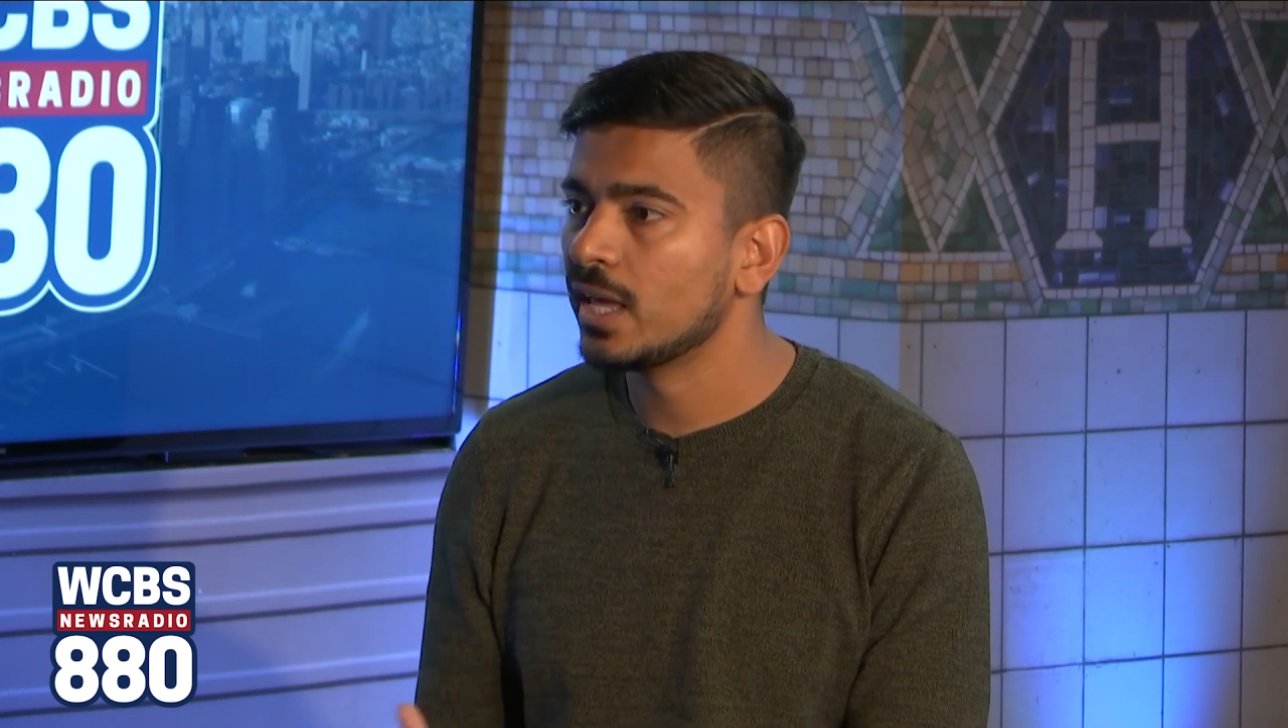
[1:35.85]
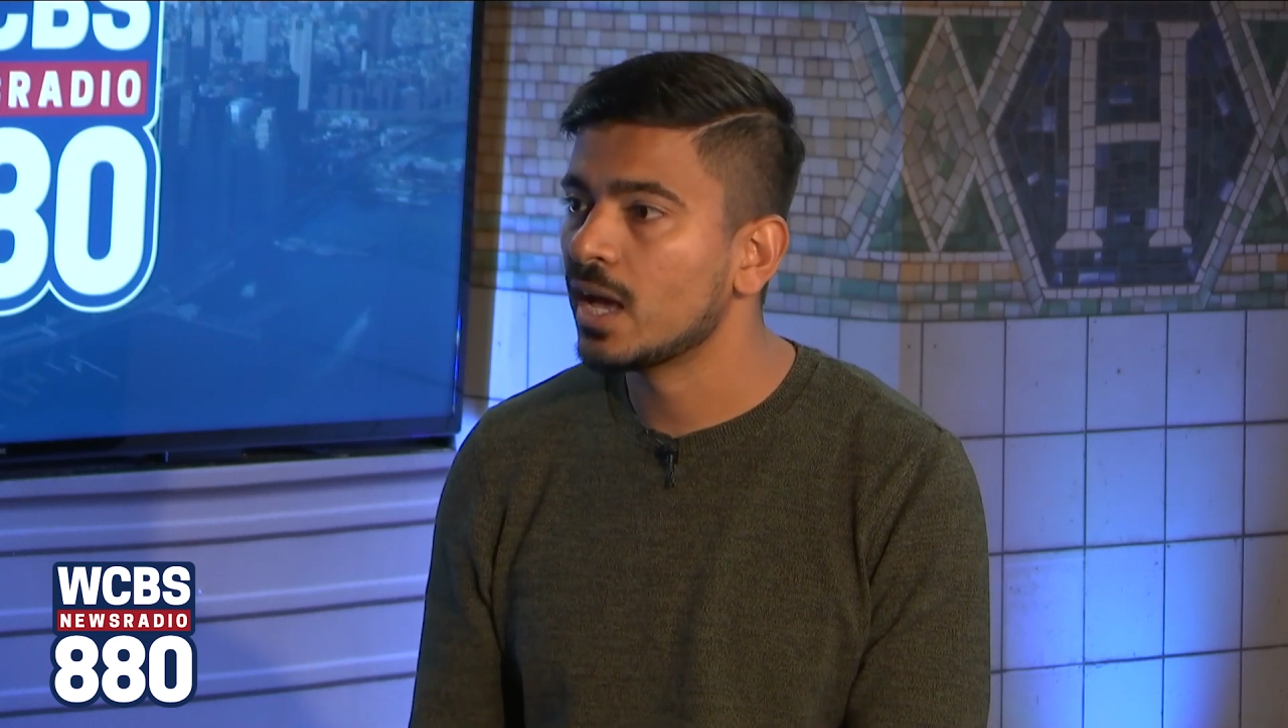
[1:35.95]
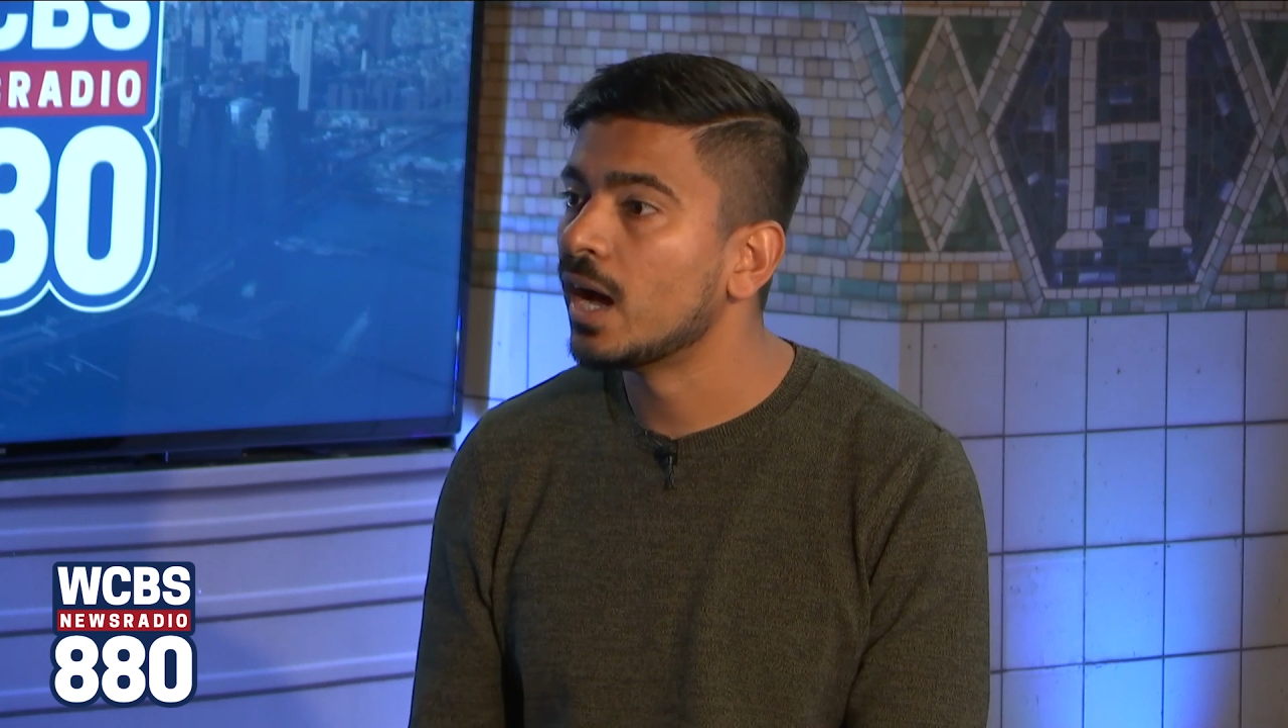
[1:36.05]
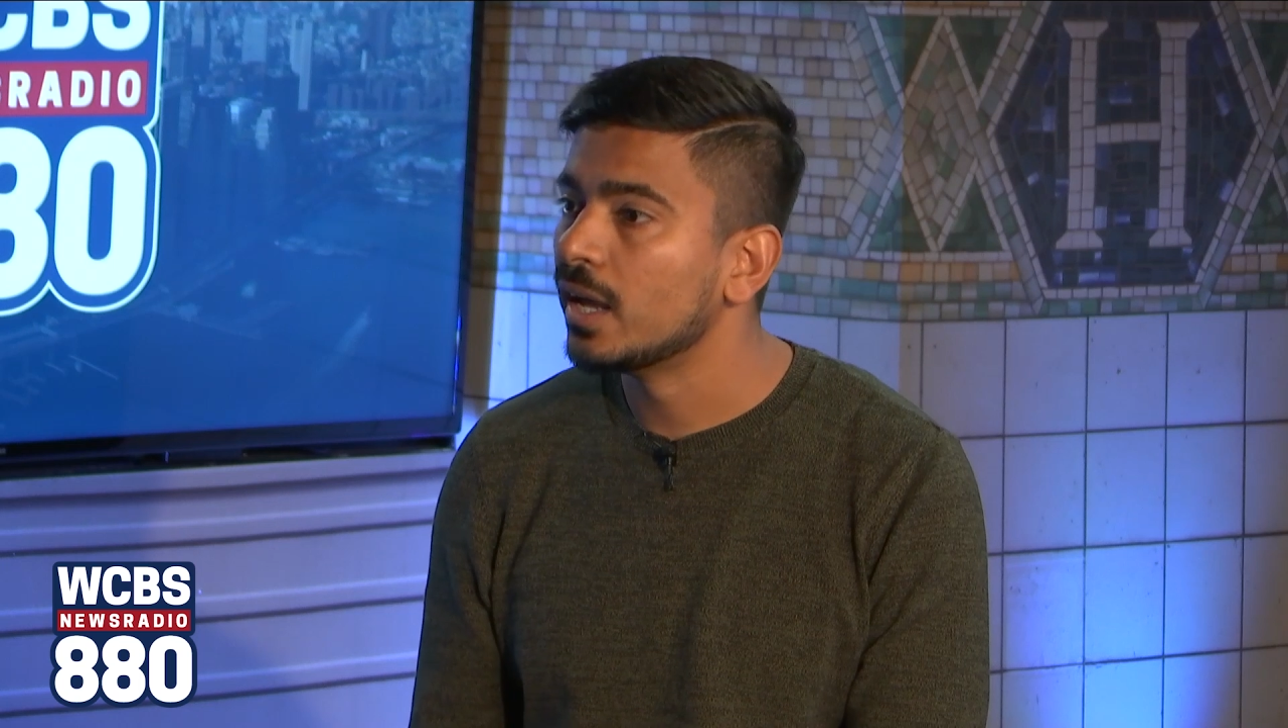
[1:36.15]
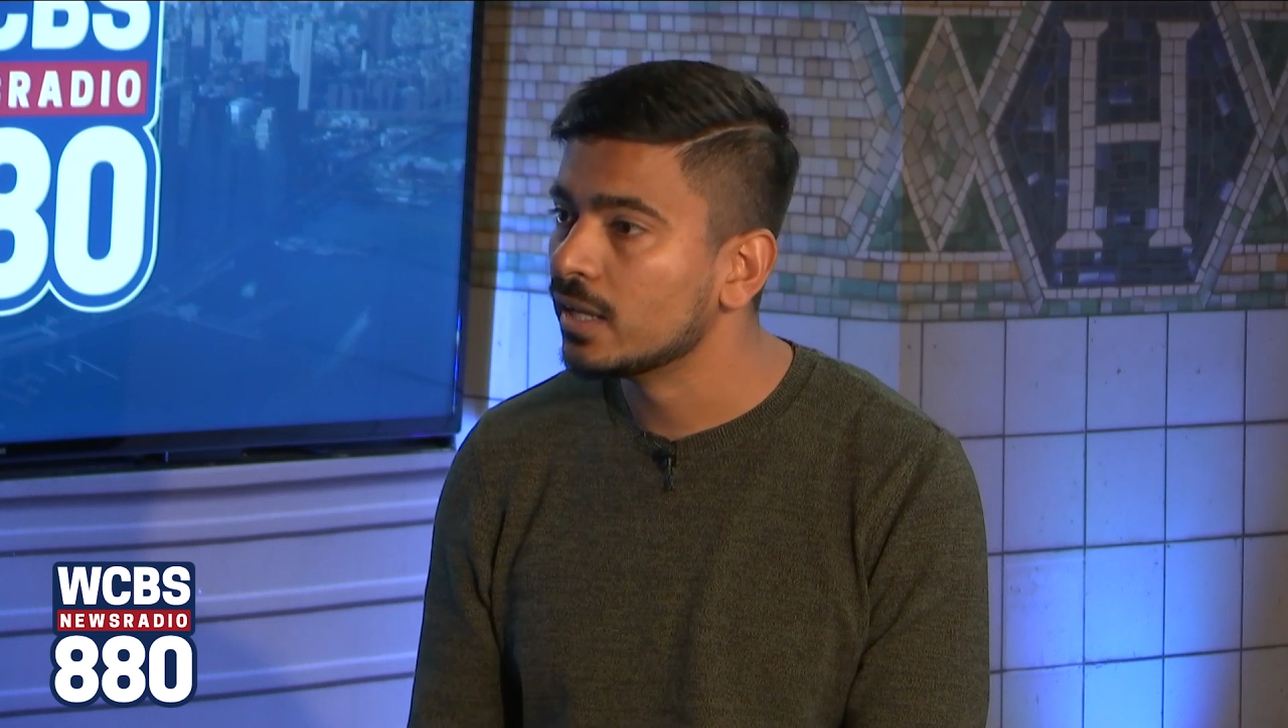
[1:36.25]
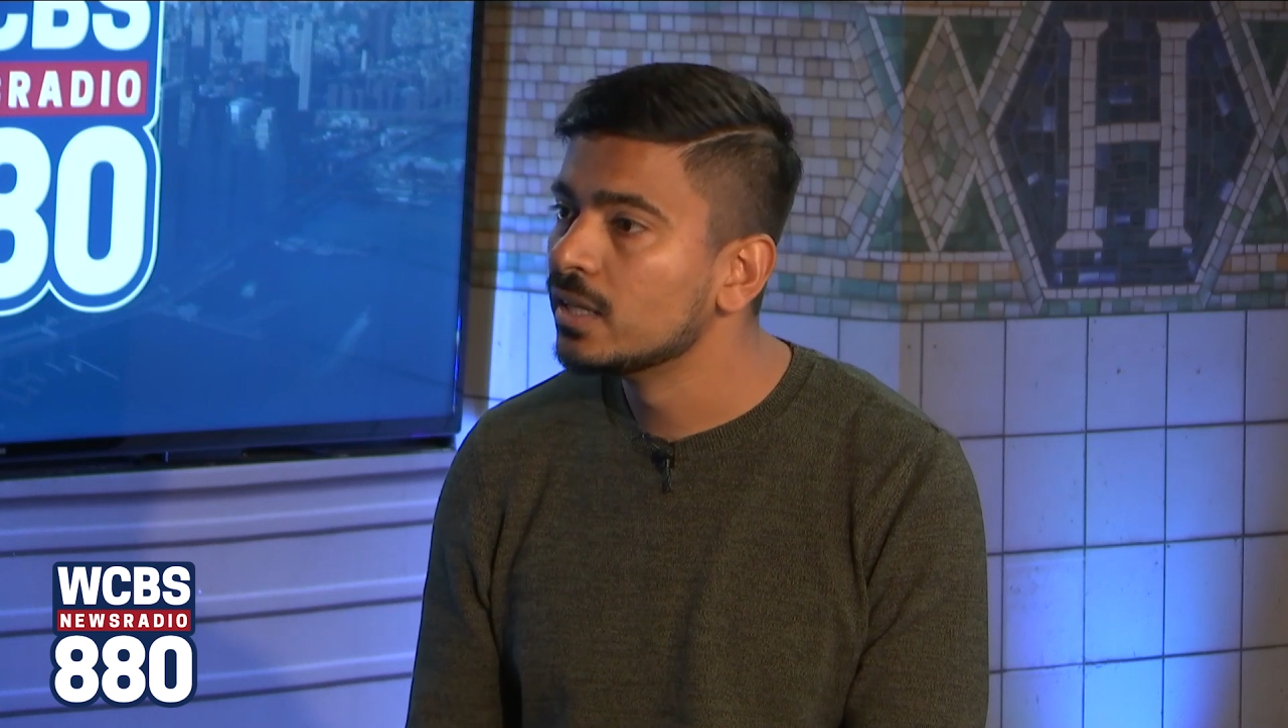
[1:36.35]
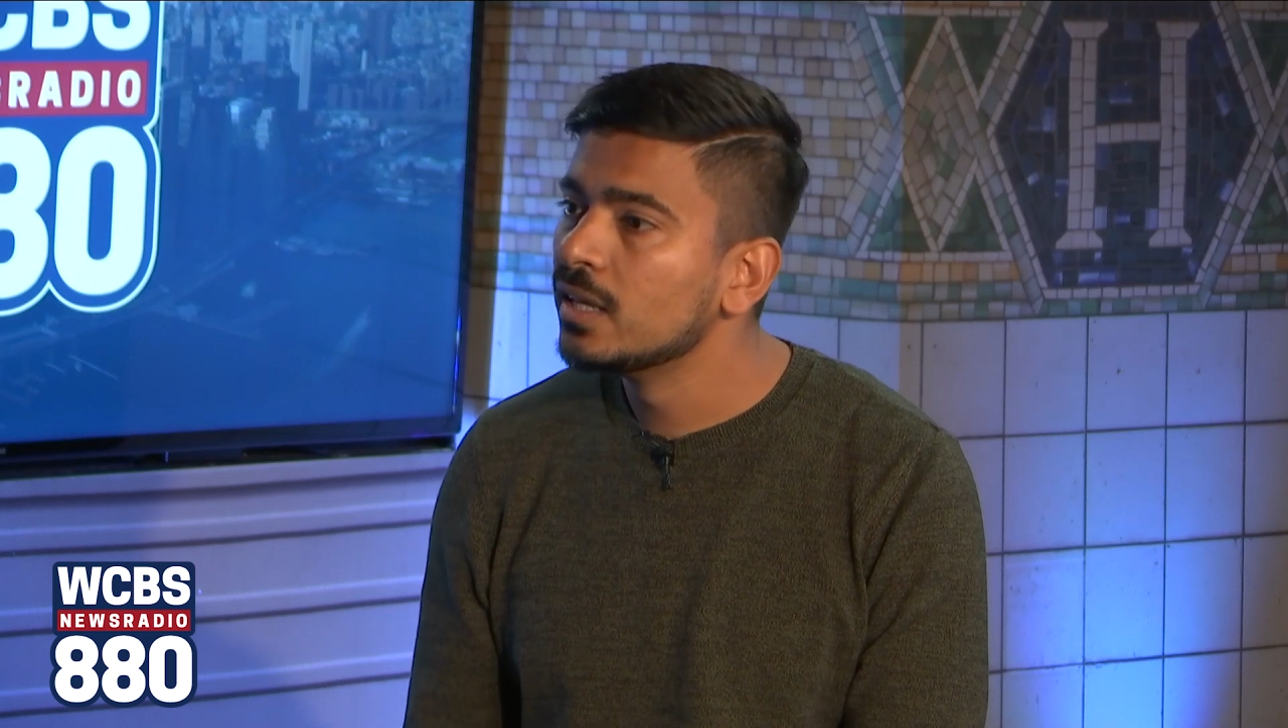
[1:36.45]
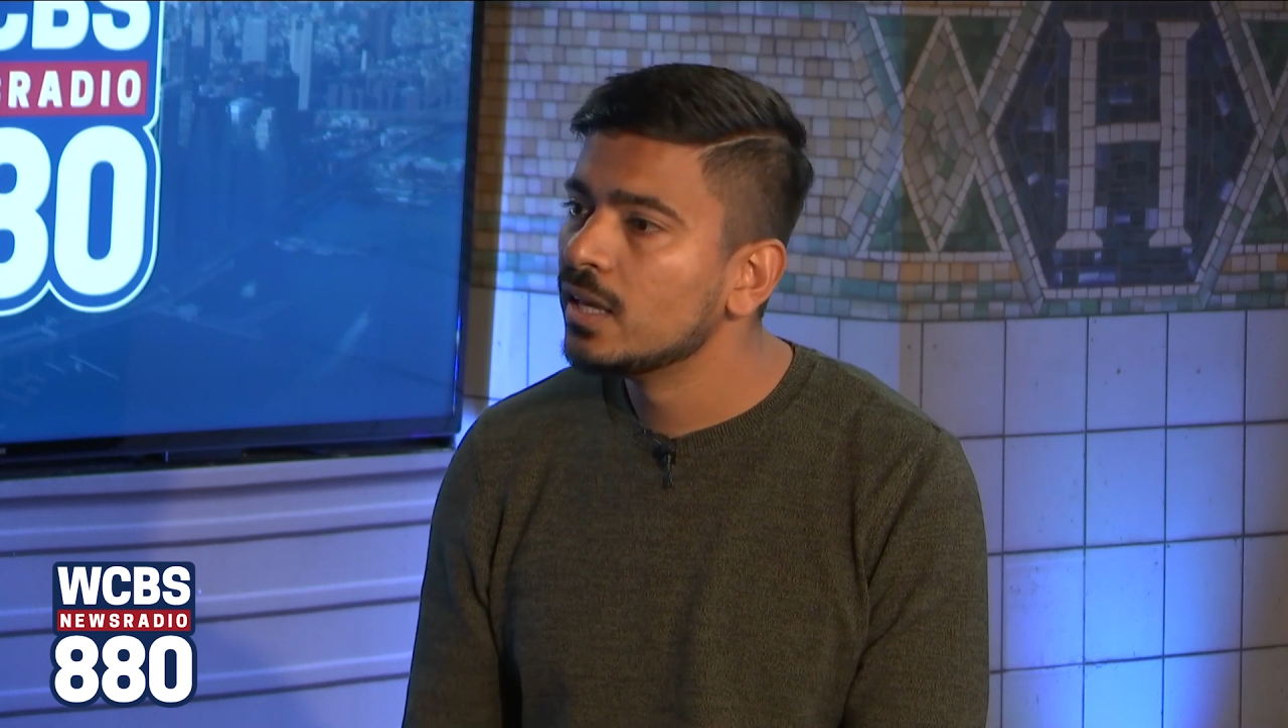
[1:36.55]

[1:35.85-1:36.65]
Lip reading: and AI.